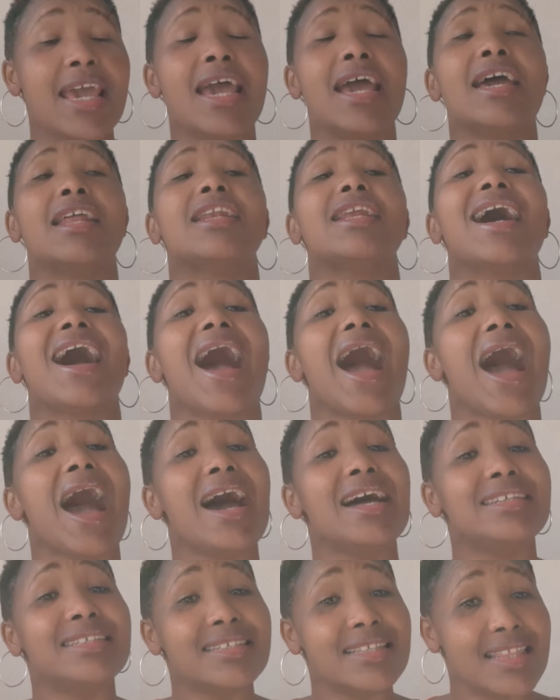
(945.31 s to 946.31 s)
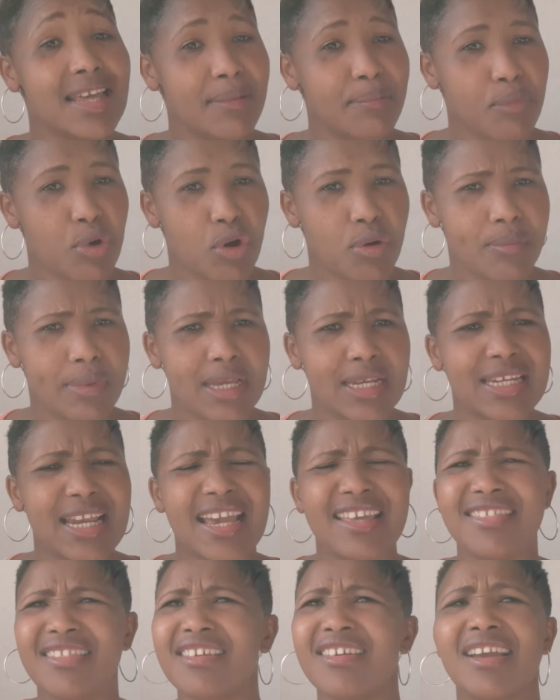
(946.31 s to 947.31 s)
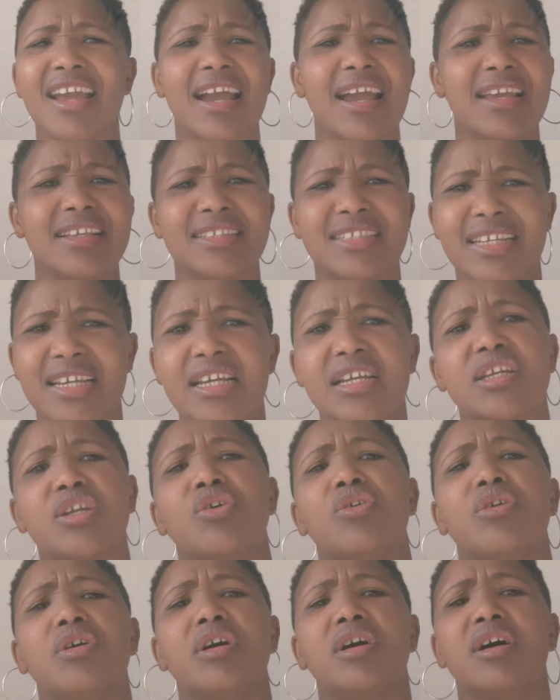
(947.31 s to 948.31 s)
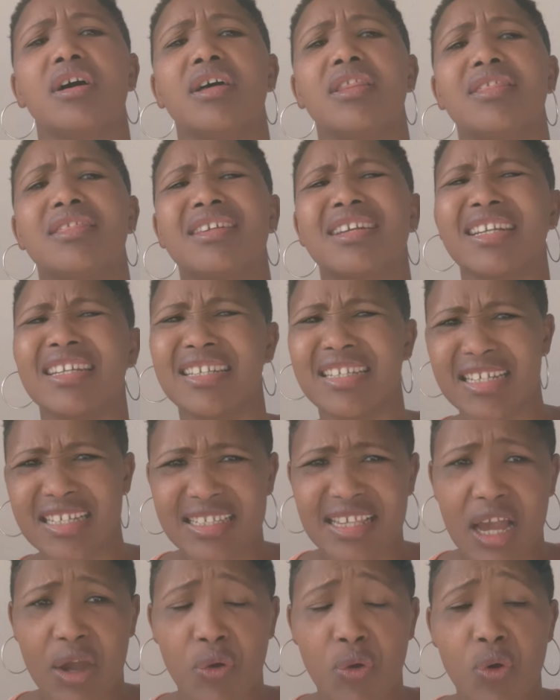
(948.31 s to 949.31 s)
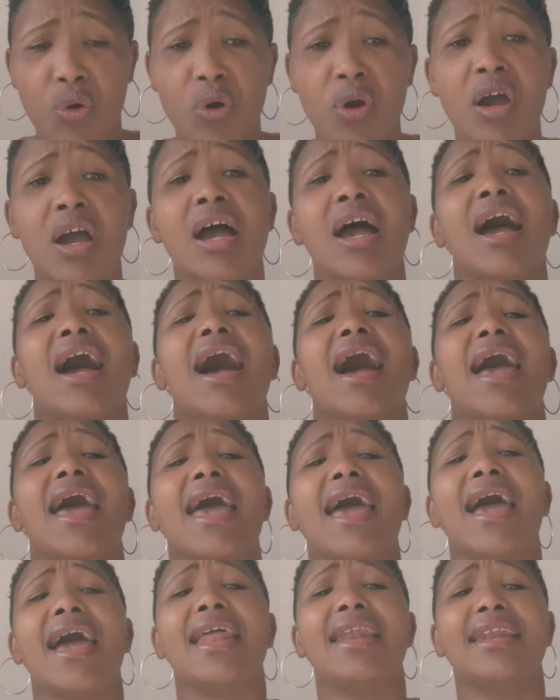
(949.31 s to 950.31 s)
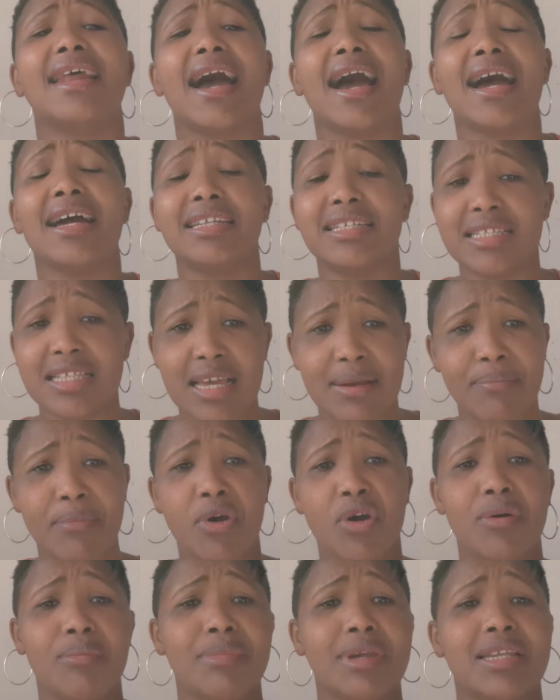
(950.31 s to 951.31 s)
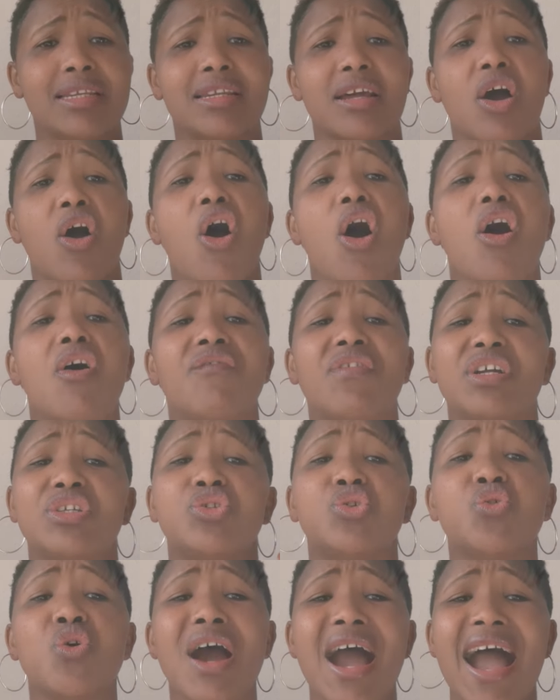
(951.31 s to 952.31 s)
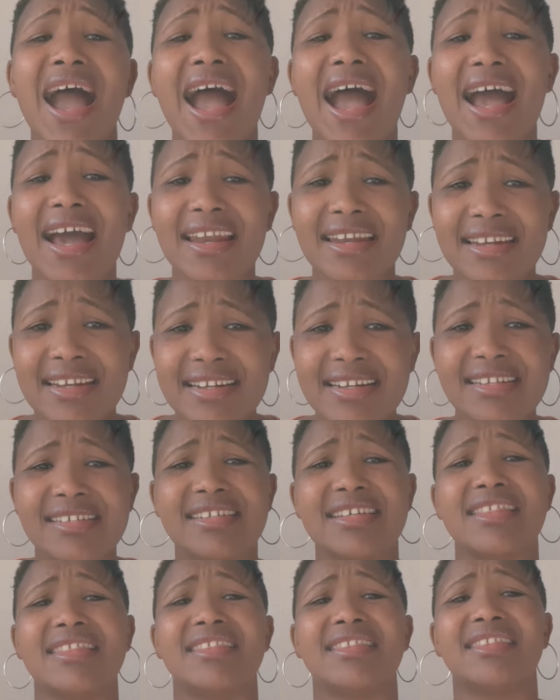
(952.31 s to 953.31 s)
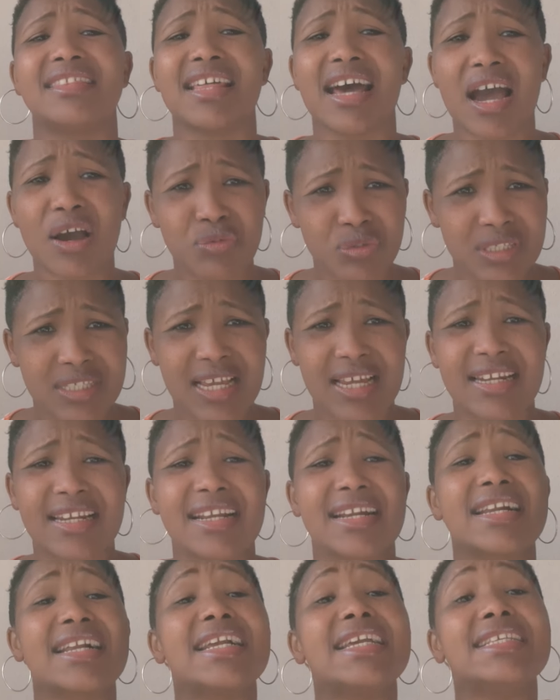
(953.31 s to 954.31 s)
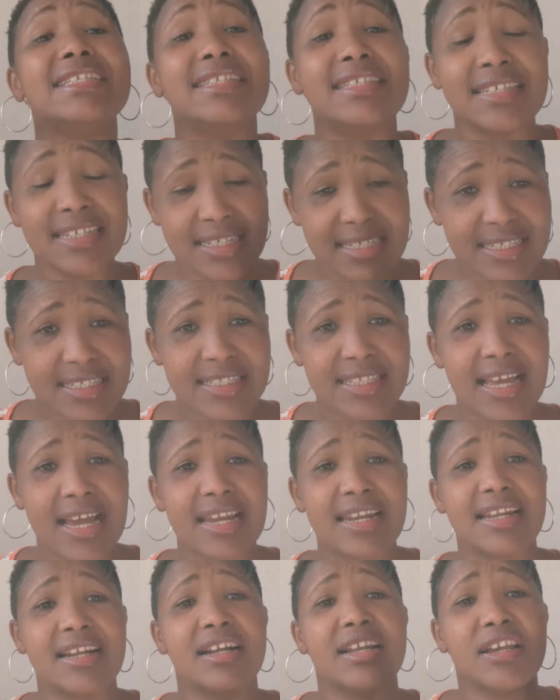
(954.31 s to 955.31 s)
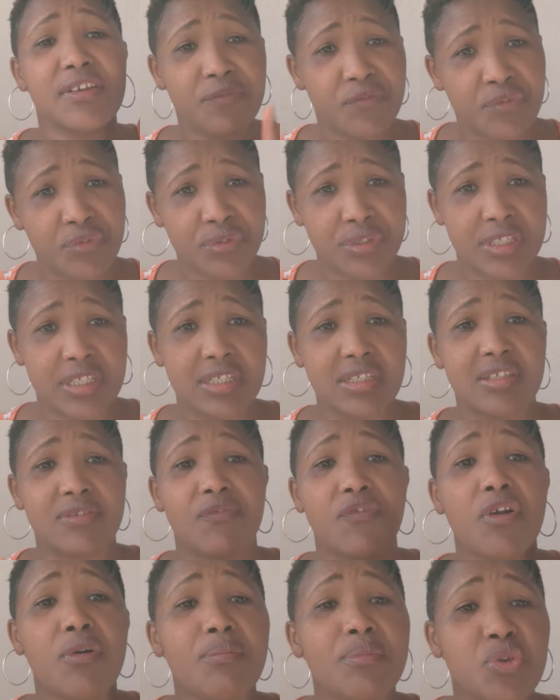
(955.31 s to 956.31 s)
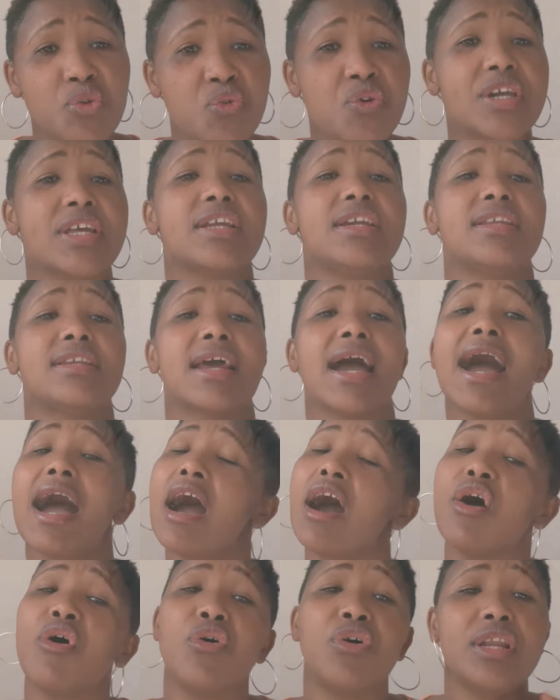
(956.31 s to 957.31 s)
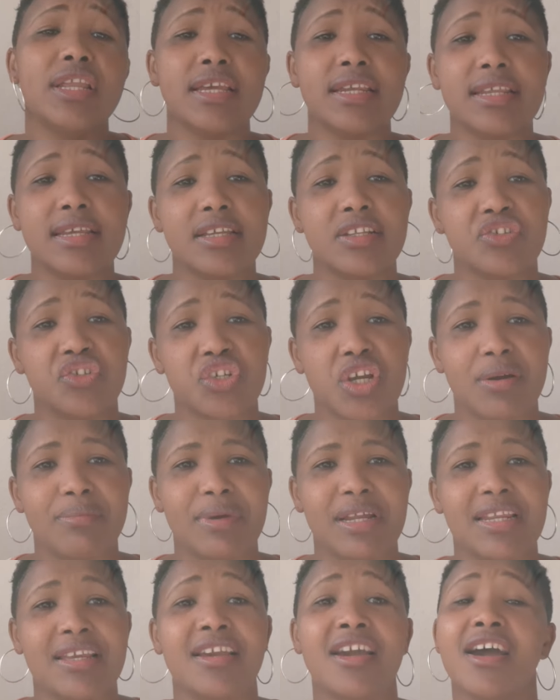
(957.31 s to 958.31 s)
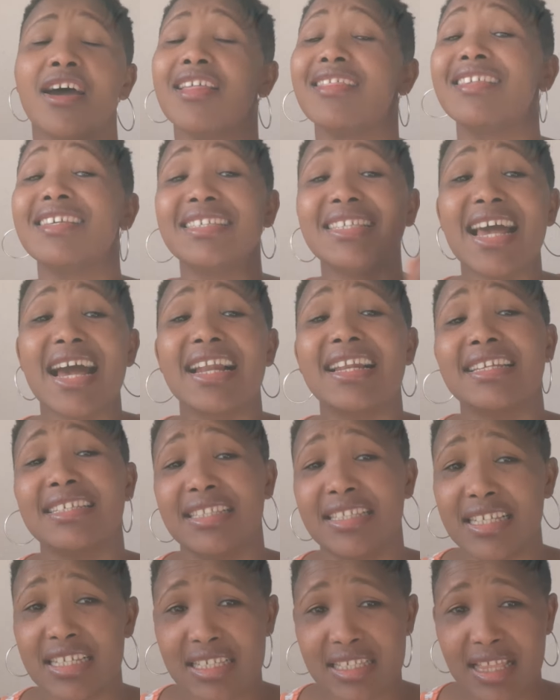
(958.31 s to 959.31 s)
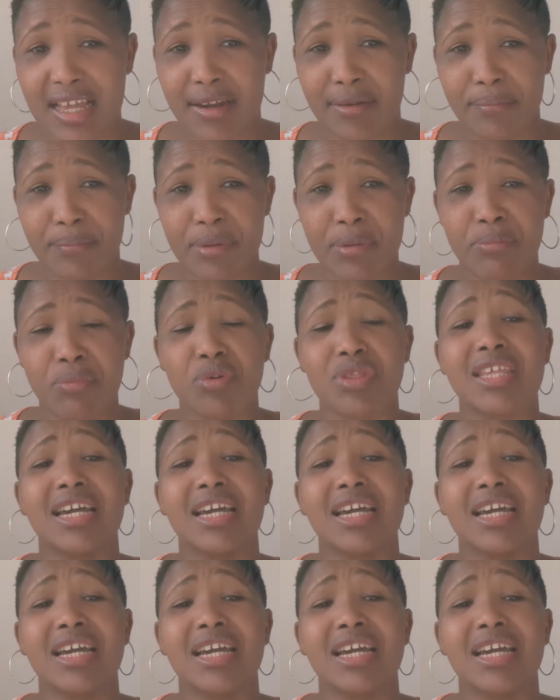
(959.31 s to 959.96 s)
And at the moment, I think I checked 3 days ago, and at the moment, over 200,000 registered refugees from Ukraine are already in Germany. These are registered people.